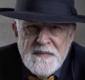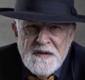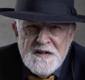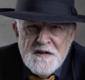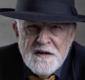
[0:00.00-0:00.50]

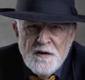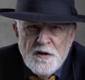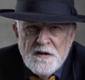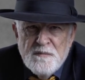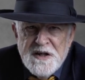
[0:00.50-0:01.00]
Let's take a
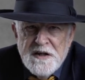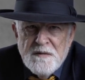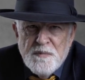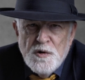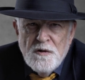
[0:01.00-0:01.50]
look at the
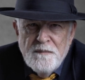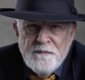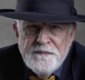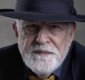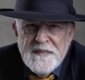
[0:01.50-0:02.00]
media pool,
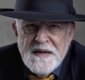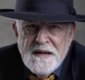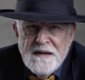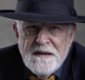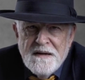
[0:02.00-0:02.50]

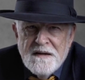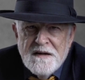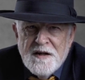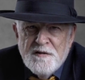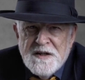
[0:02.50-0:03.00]
and
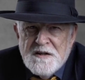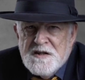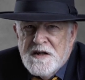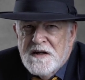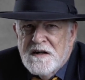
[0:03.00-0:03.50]
here we can
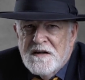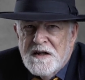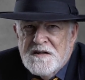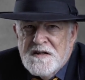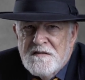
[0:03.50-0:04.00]
see
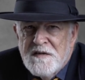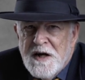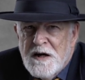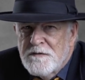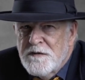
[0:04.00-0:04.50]
that we
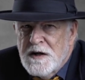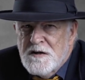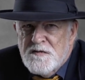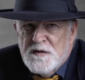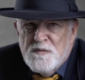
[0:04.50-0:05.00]
have
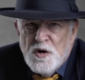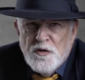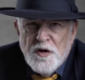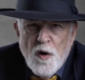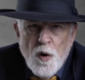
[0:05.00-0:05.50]
files from
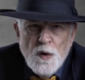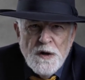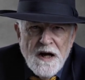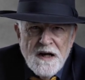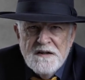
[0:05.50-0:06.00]
both the
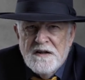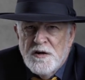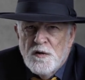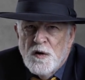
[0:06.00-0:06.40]
old and the new